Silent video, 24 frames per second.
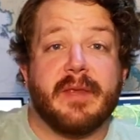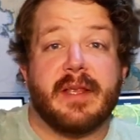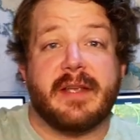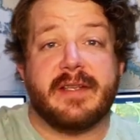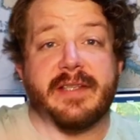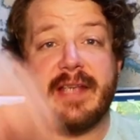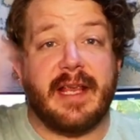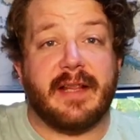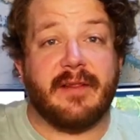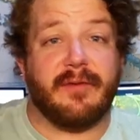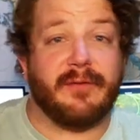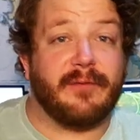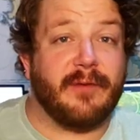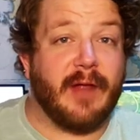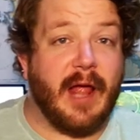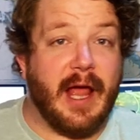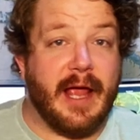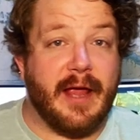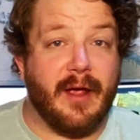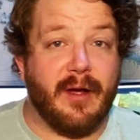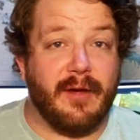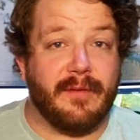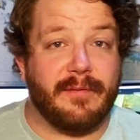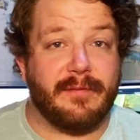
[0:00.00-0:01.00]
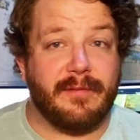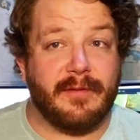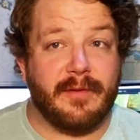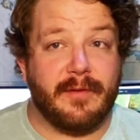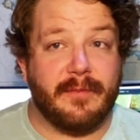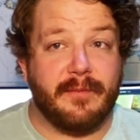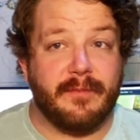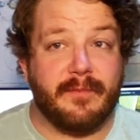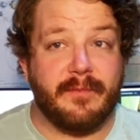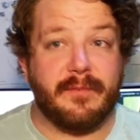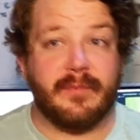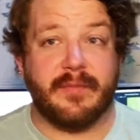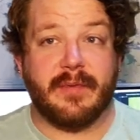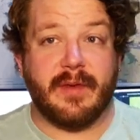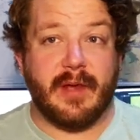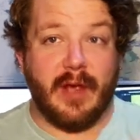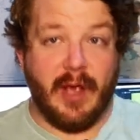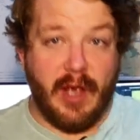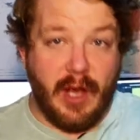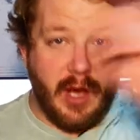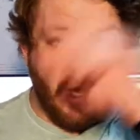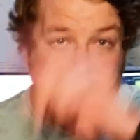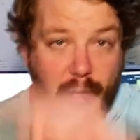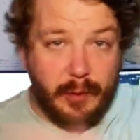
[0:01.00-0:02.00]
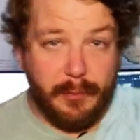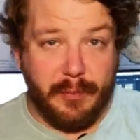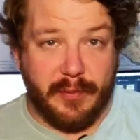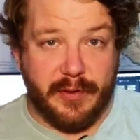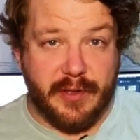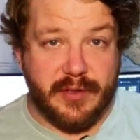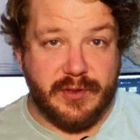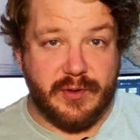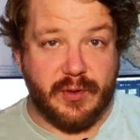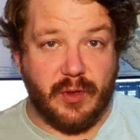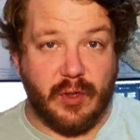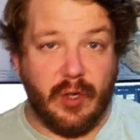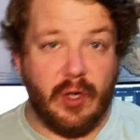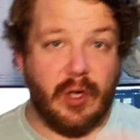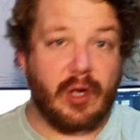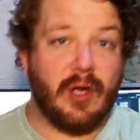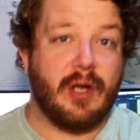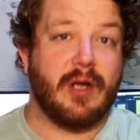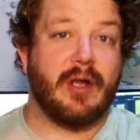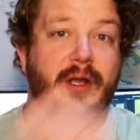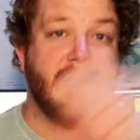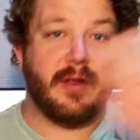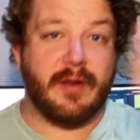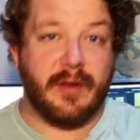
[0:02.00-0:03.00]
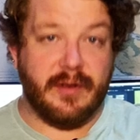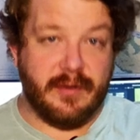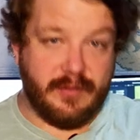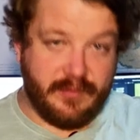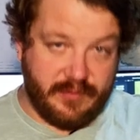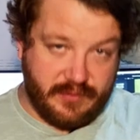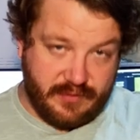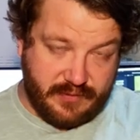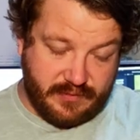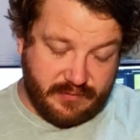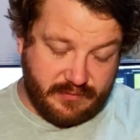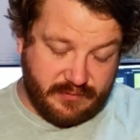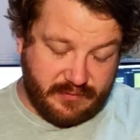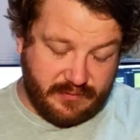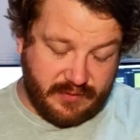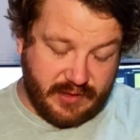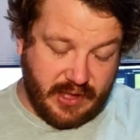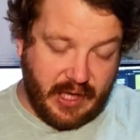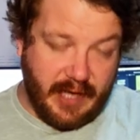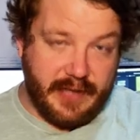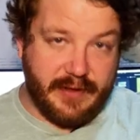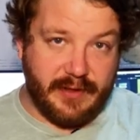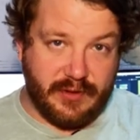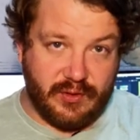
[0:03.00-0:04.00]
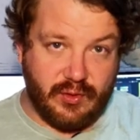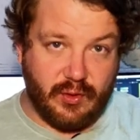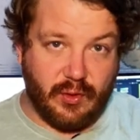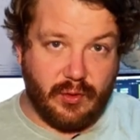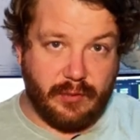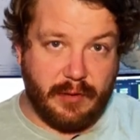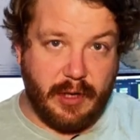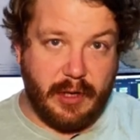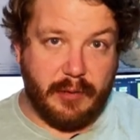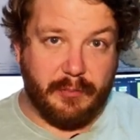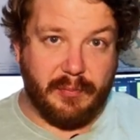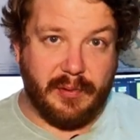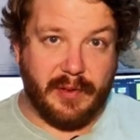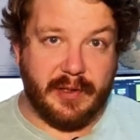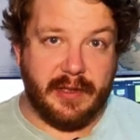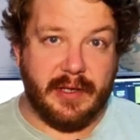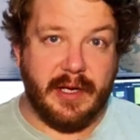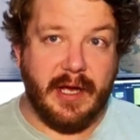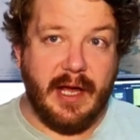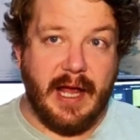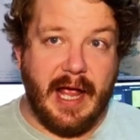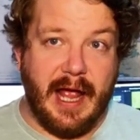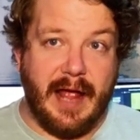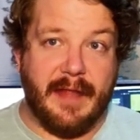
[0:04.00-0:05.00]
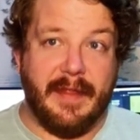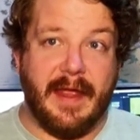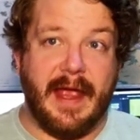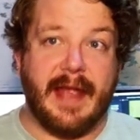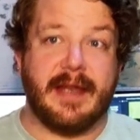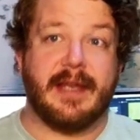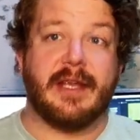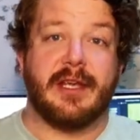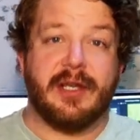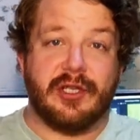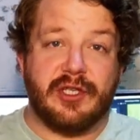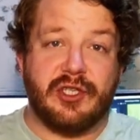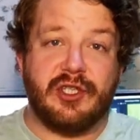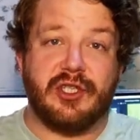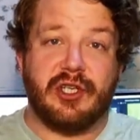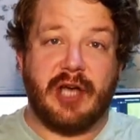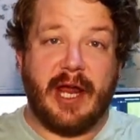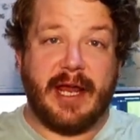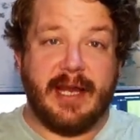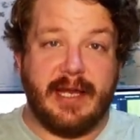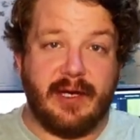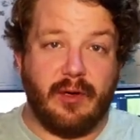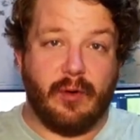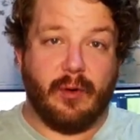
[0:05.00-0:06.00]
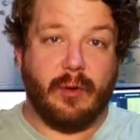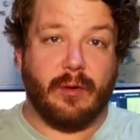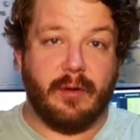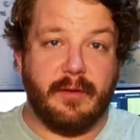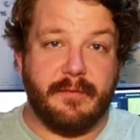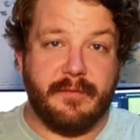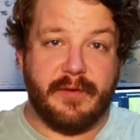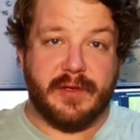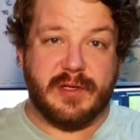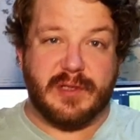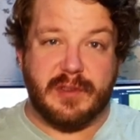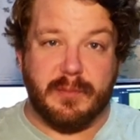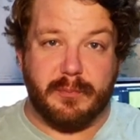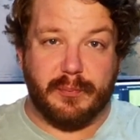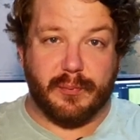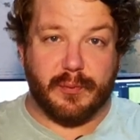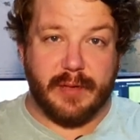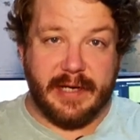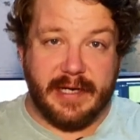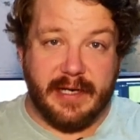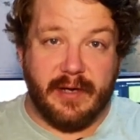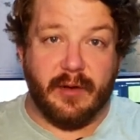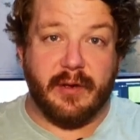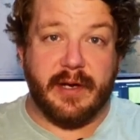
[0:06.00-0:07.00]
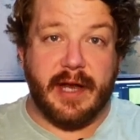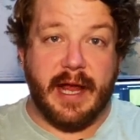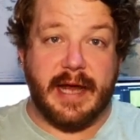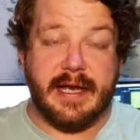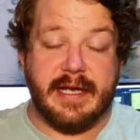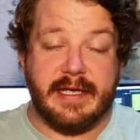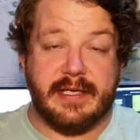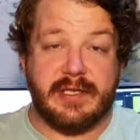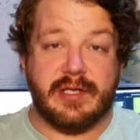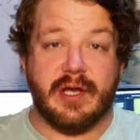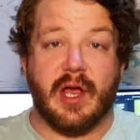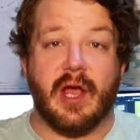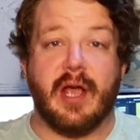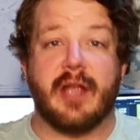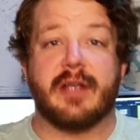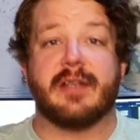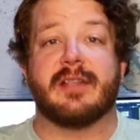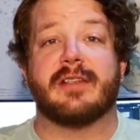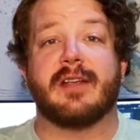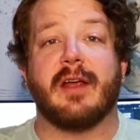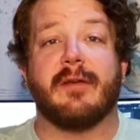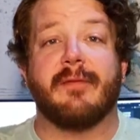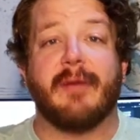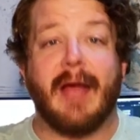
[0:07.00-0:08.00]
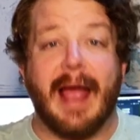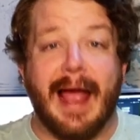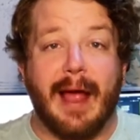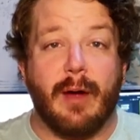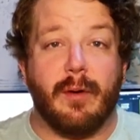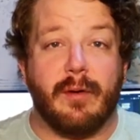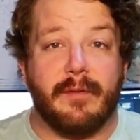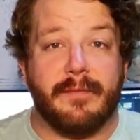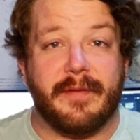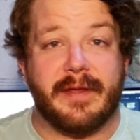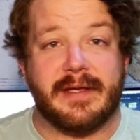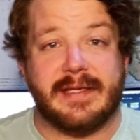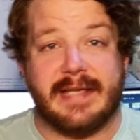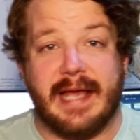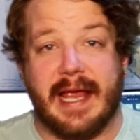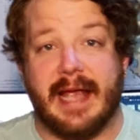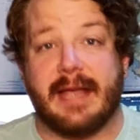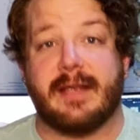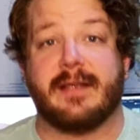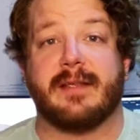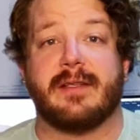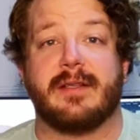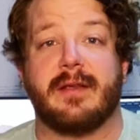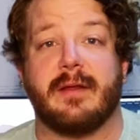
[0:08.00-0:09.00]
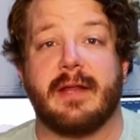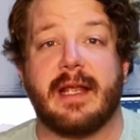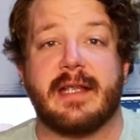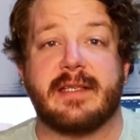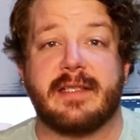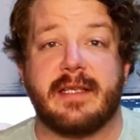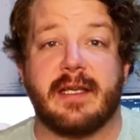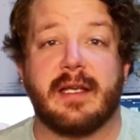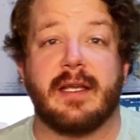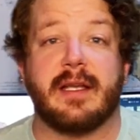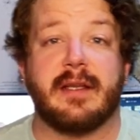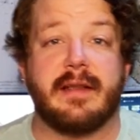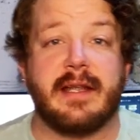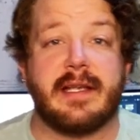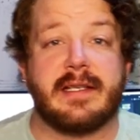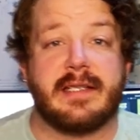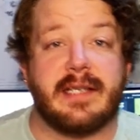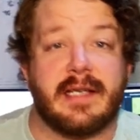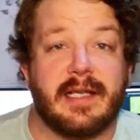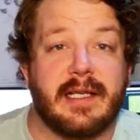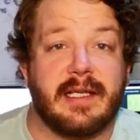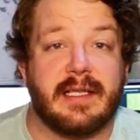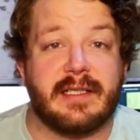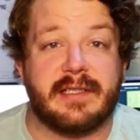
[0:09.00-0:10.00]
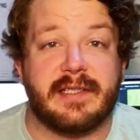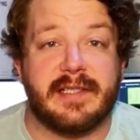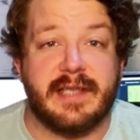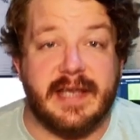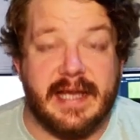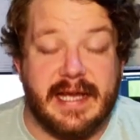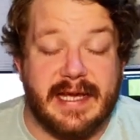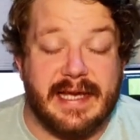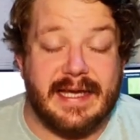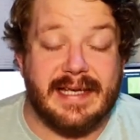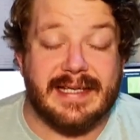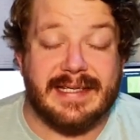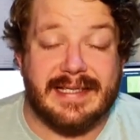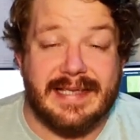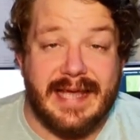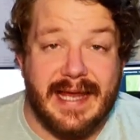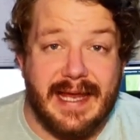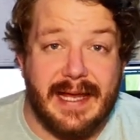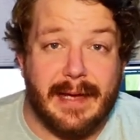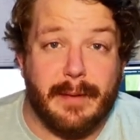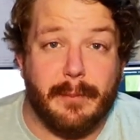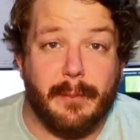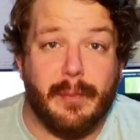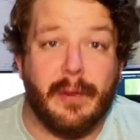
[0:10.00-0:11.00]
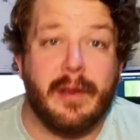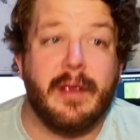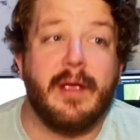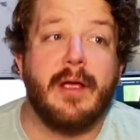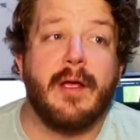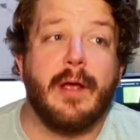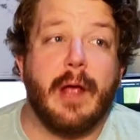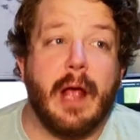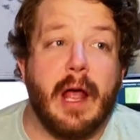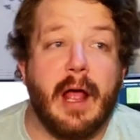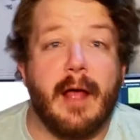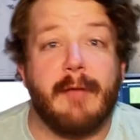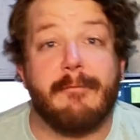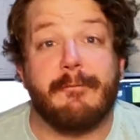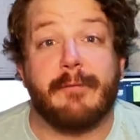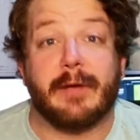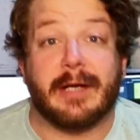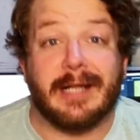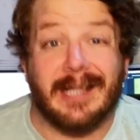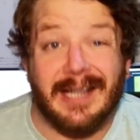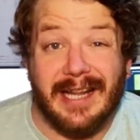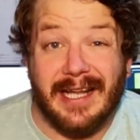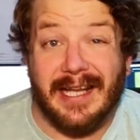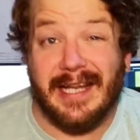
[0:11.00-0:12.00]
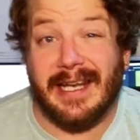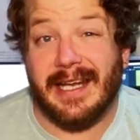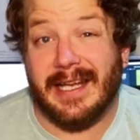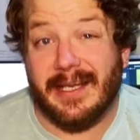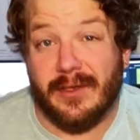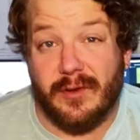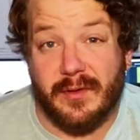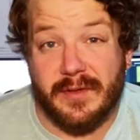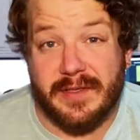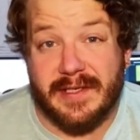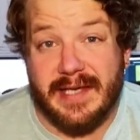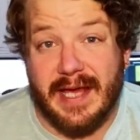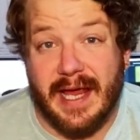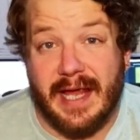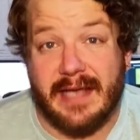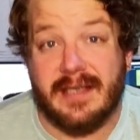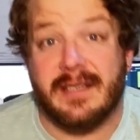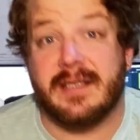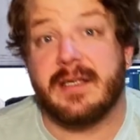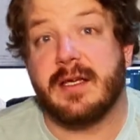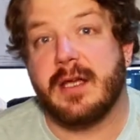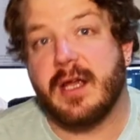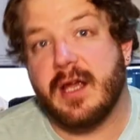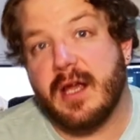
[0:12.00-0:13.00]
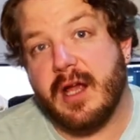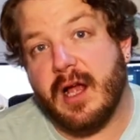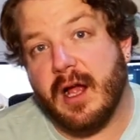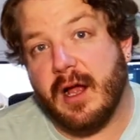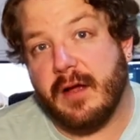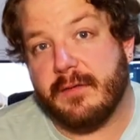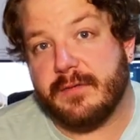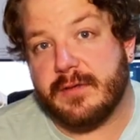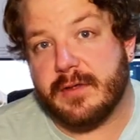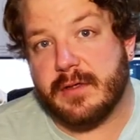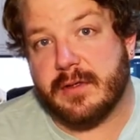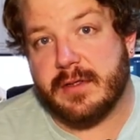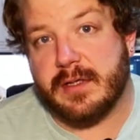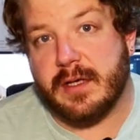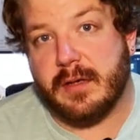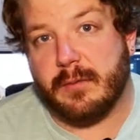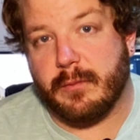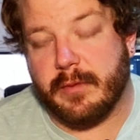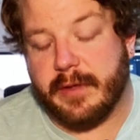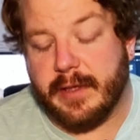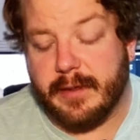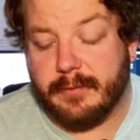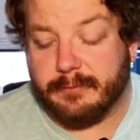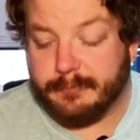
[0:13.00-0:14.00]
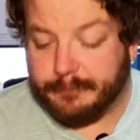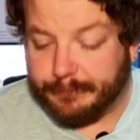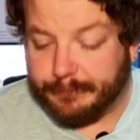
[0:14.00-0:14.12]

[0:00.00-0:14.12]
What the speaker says: take the fly off, open the door, tie the door open, and then shake all of the debris or any dirt and stuff out of the tent. So that's a little sneaky tip for cleaning your tent after you're done with it.